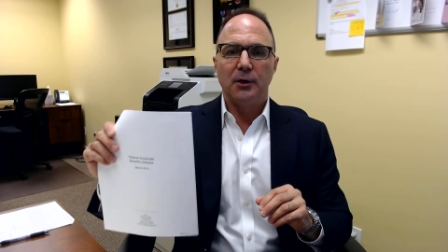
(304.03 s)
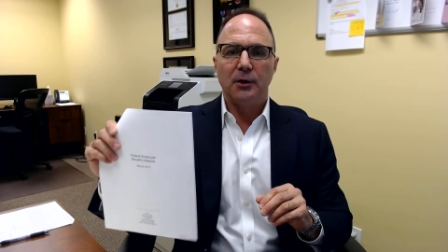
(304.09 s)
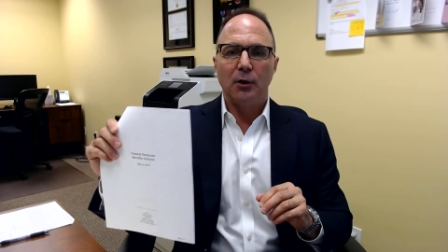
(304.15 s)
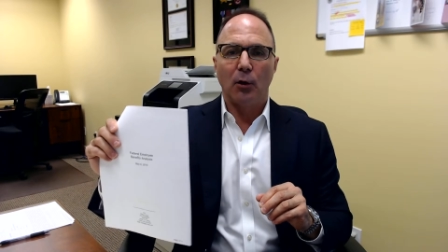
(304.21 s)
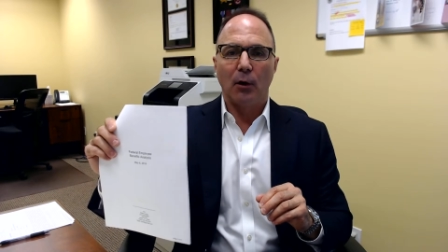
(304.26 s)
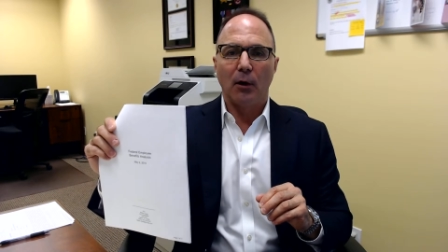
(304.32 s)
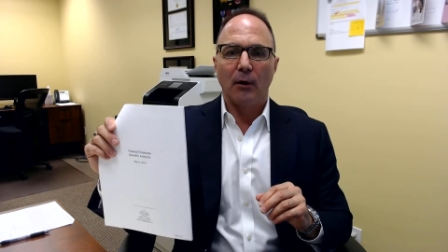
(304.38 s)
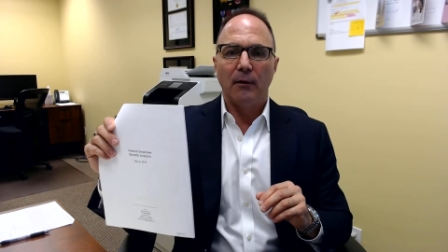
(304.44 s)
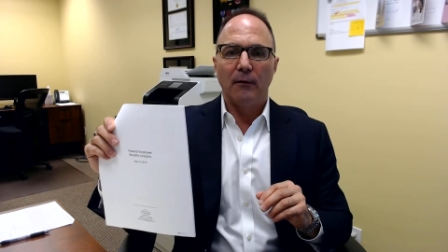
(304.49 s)

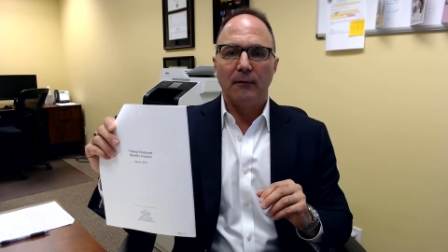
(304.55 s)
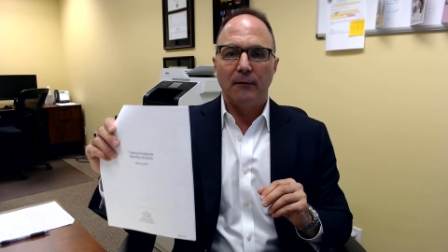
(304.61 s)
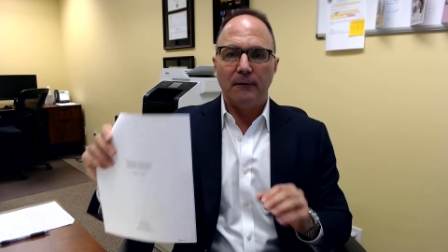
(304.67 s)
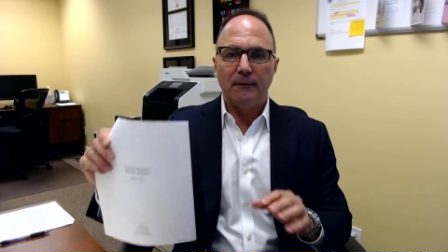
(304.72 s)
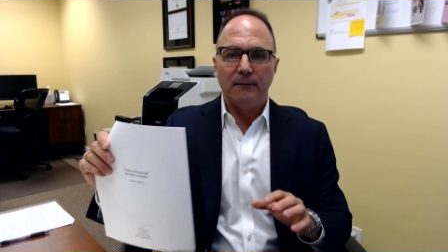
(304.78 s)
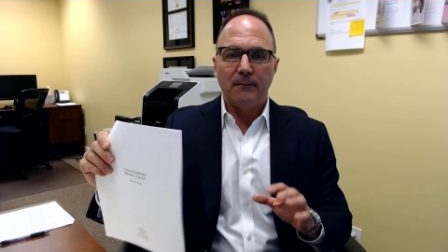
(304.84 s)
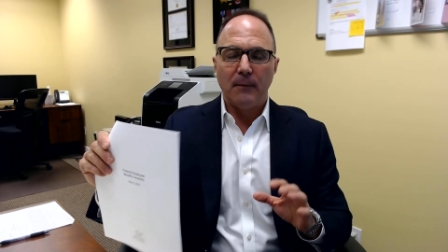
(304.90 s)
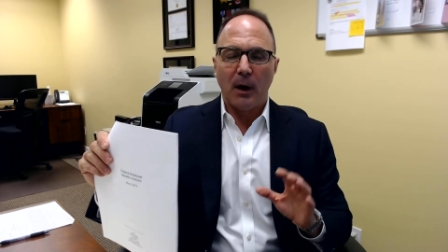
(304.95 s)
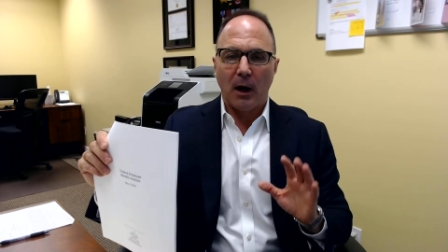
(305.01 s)
your
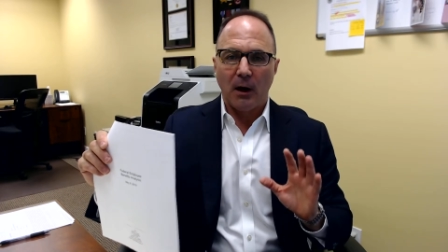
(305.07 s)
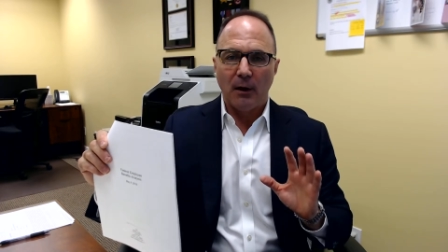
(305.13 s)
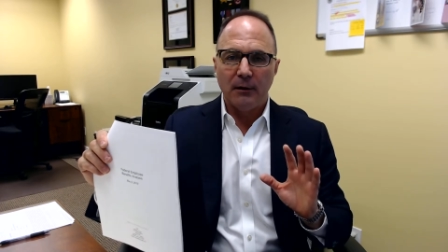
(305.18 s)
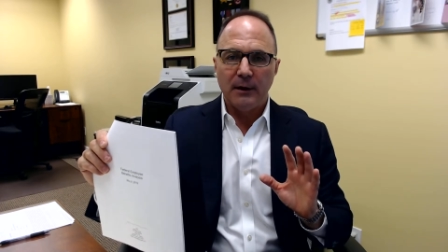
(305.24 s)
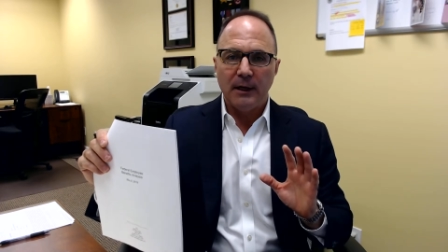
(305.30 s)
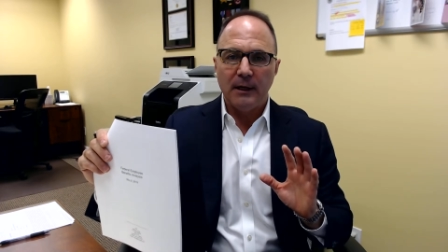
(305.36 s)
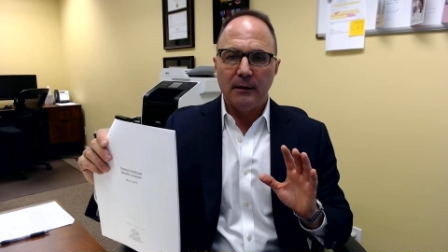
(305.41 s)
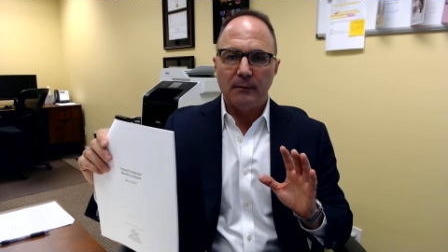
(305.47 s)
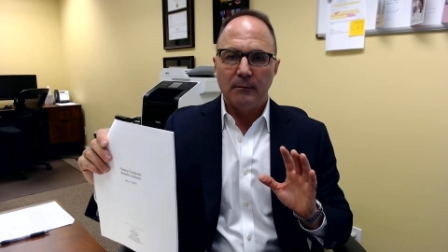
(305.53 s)
all
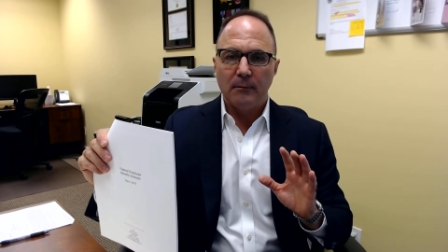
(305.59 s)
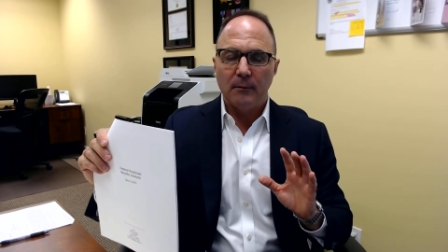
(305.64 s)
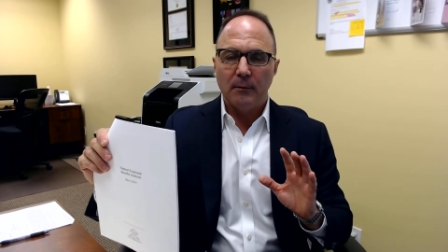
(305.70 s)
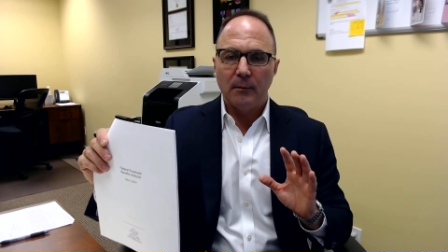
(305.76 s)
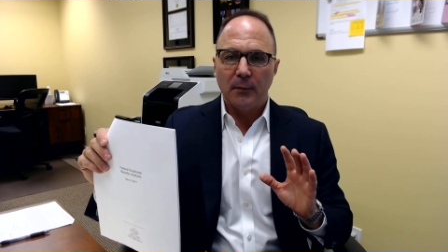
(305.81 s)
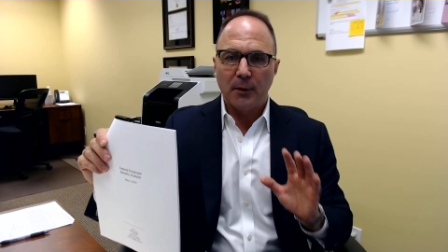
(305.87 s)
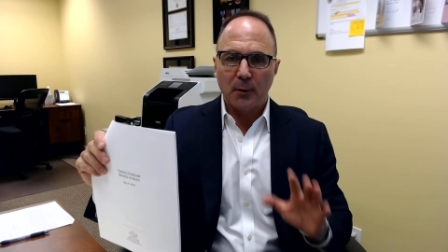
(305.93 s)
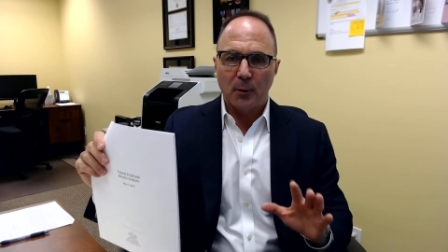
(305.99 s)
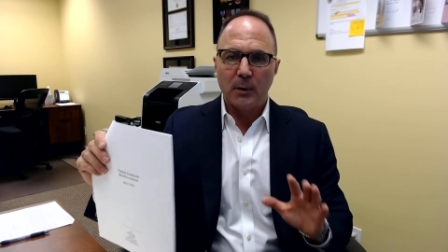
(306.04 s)
the
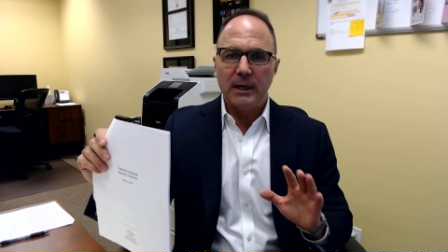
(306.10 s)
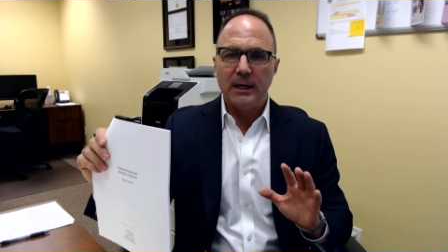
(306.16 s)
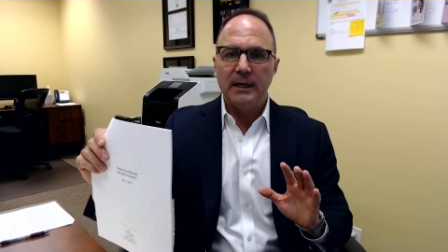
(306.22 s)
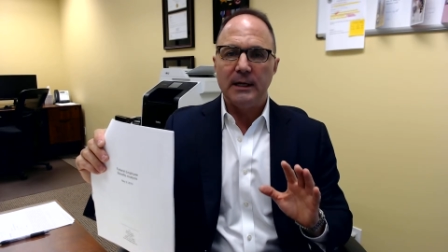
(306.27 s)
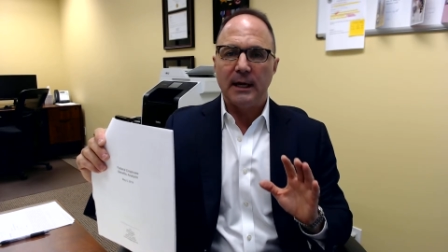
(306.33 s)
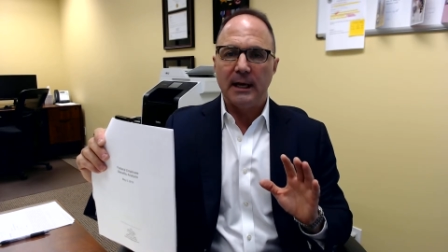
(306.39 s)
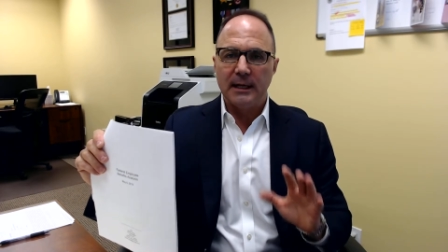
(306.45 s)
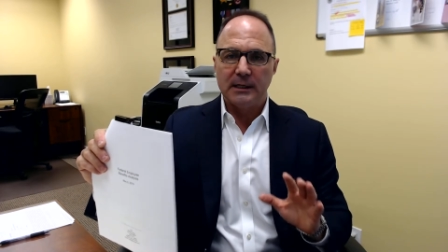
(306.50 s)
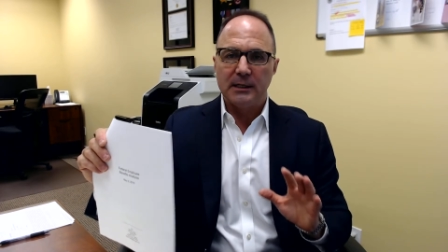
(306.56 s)
three
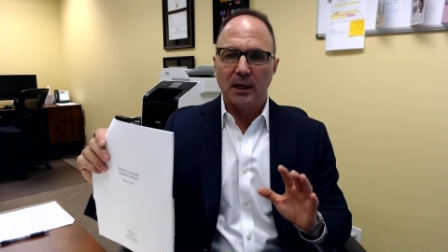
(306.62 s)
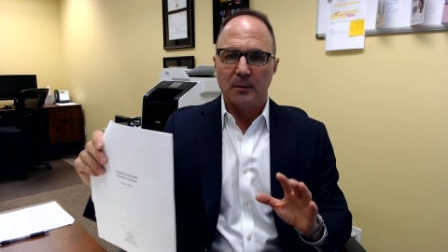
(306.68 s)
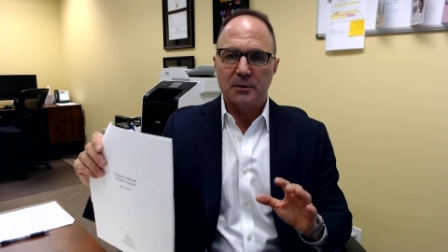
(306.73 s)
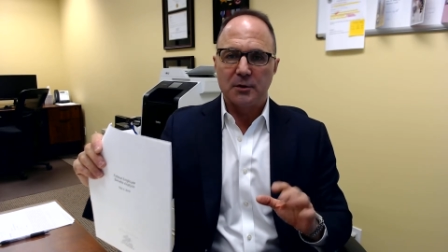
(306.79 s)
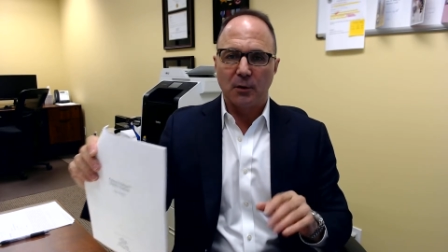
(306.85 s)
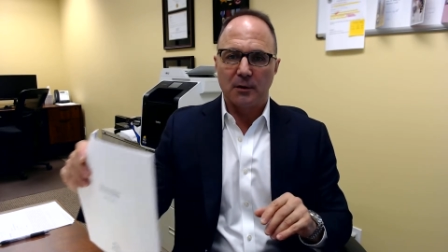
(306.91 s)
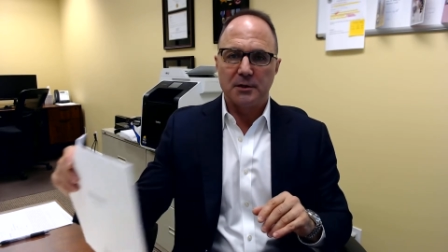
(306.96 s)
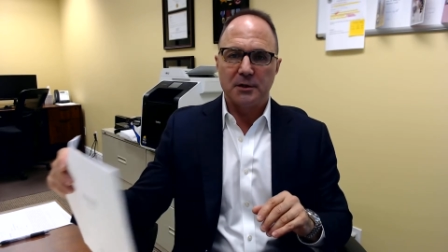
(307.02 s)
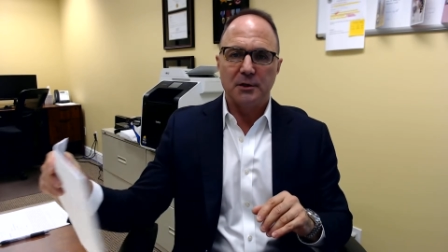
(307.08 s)
income
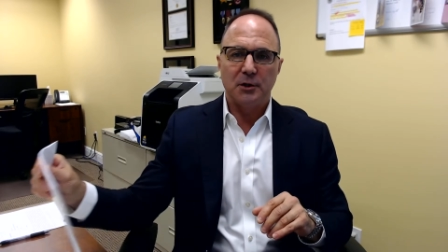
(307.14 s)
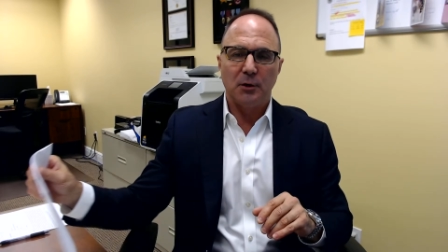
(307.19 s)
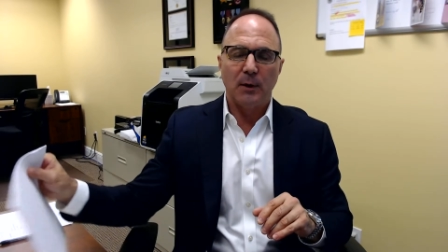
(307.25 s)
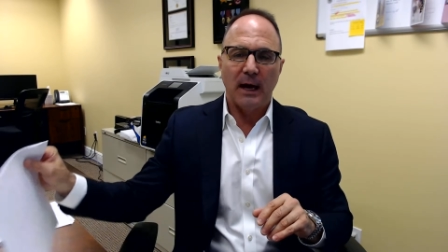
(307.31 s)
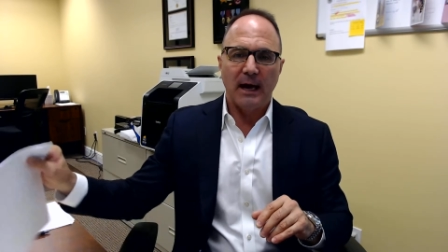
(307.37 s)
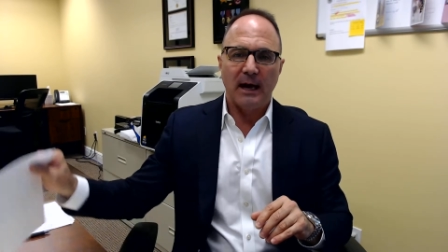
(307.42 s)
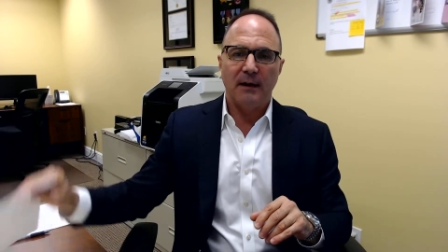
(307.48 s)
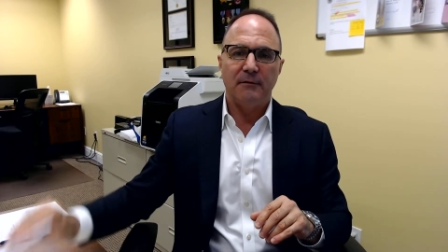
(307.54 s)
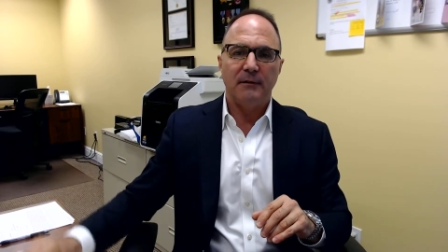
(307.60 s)
sources you
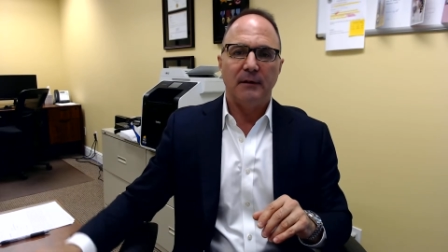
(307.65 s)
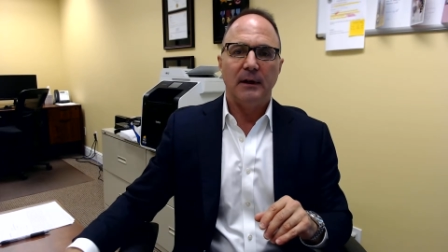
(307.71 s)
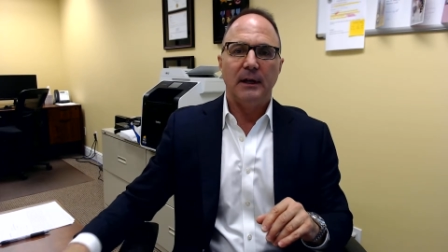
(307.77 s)
have